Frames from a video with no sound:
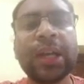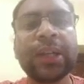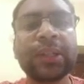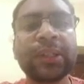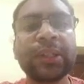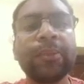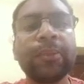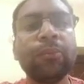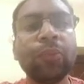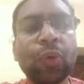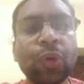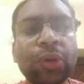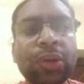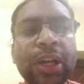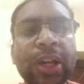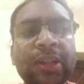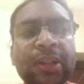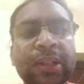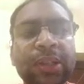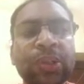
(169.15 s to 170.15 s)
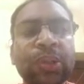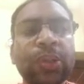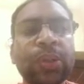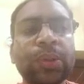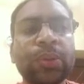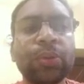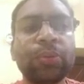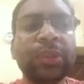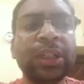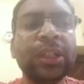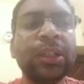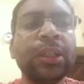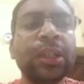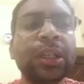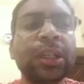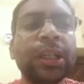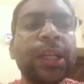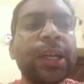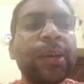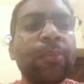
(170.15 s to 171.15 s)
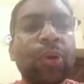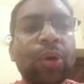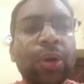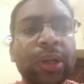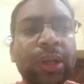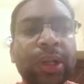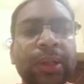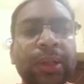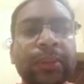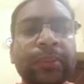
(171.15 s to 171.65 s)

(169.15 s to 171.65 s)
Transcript: some more transactions to be aborted.